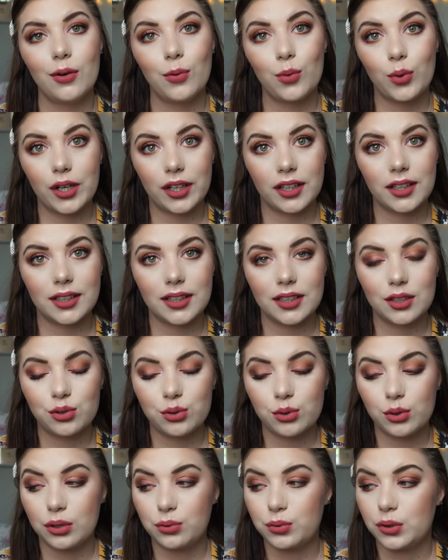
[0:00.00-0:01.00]
work it
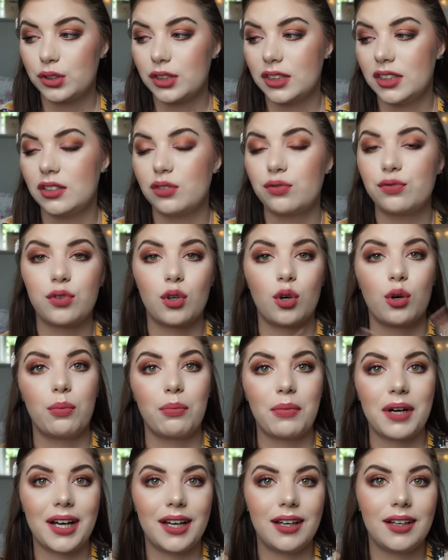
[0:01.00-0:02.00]
into a routine for
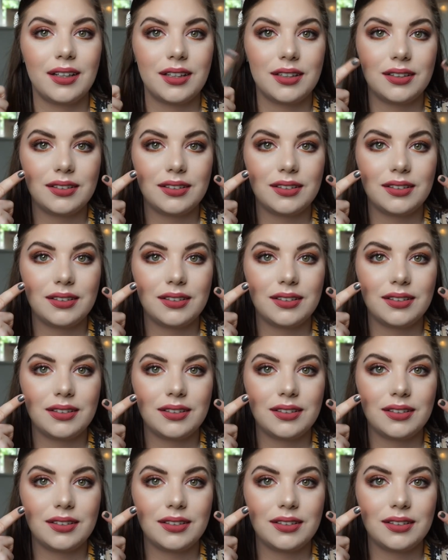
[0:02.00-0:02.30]
my